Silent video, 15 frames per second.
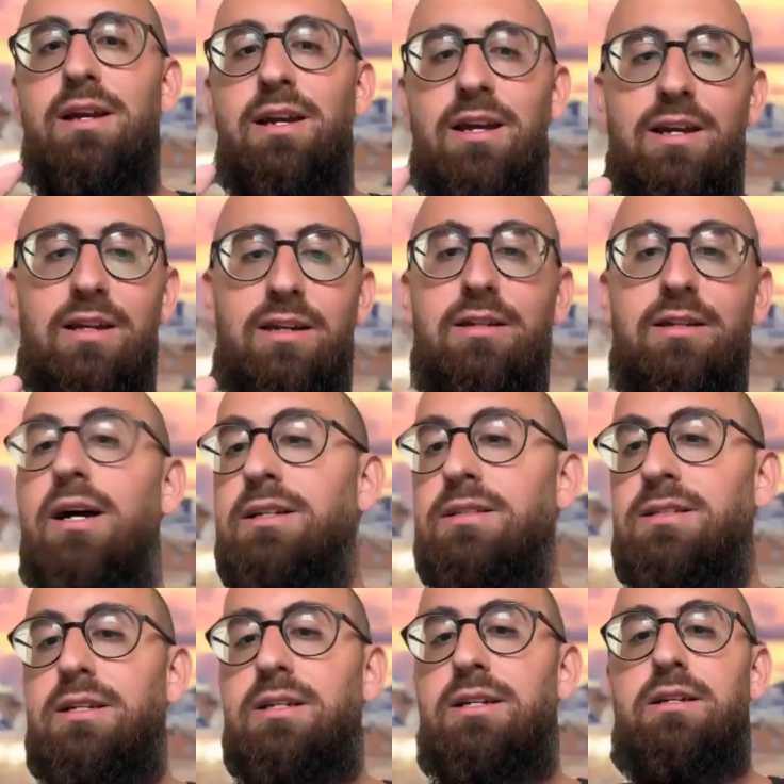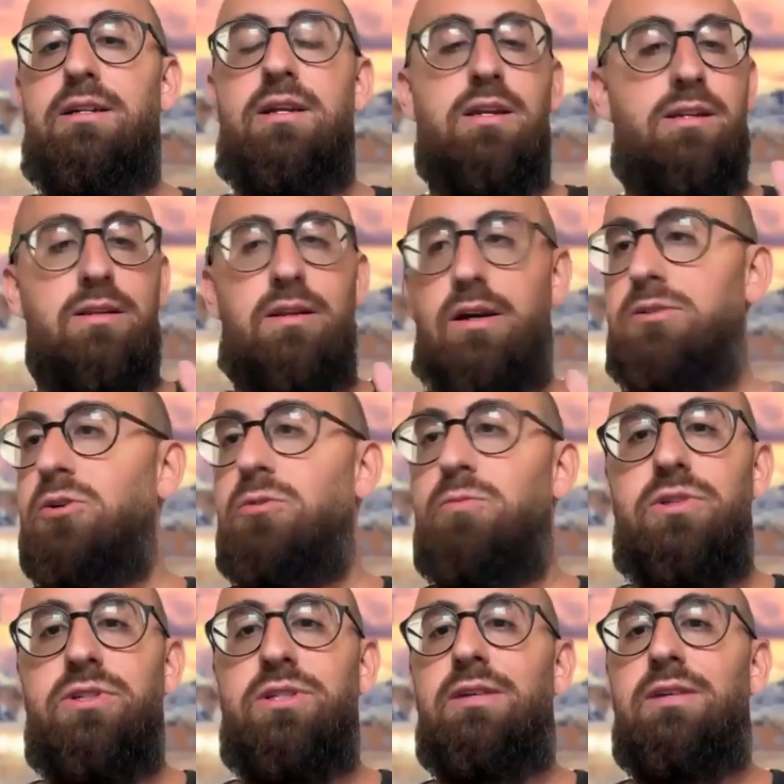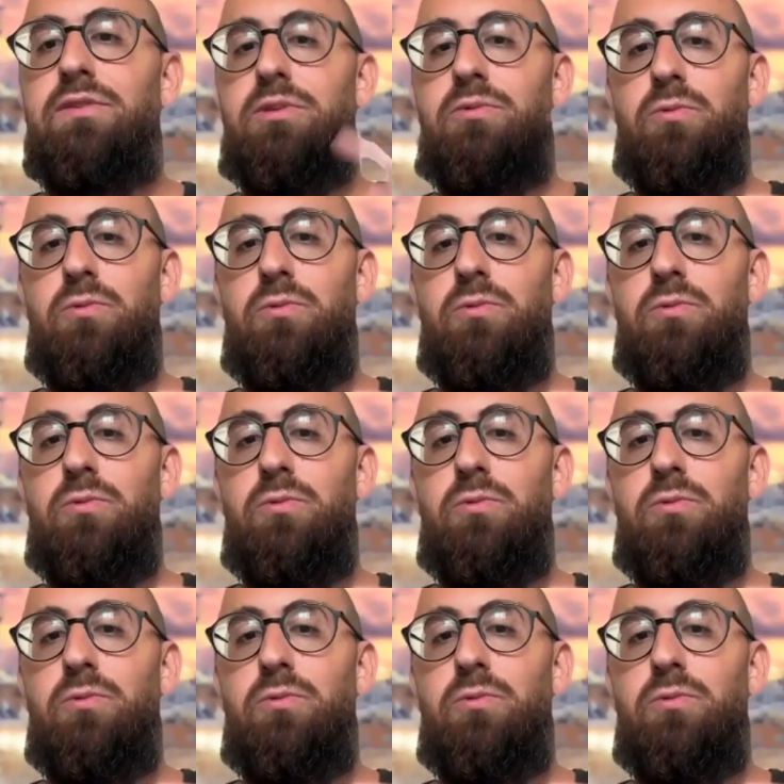in Gaza in October 7th.